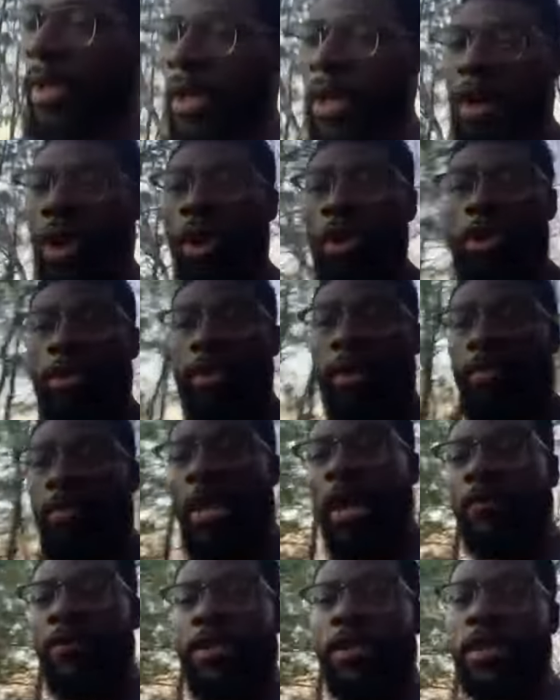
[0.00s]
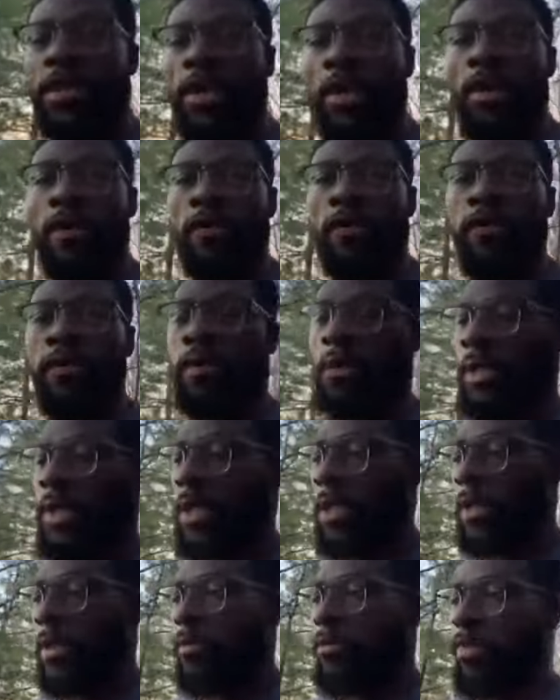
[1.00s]
uh, ultimate prophecy of
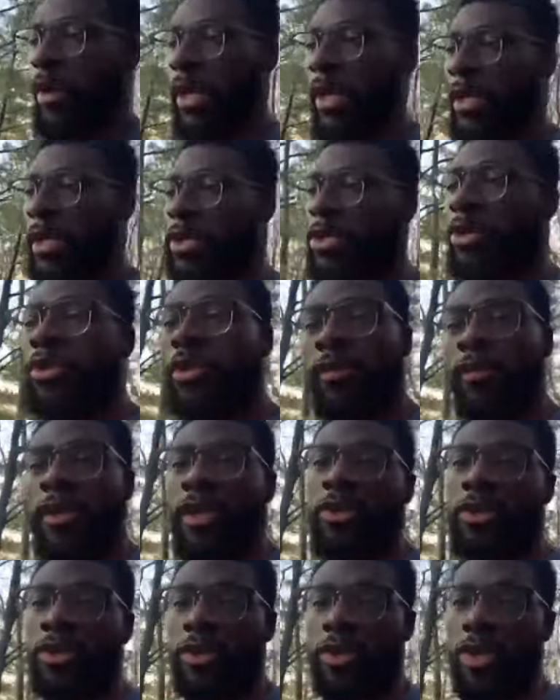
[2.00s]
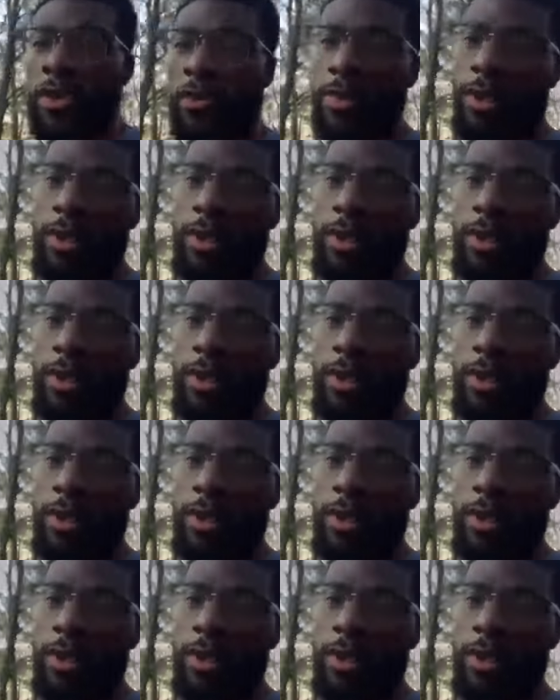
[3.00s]
bringing the children of Israel, starting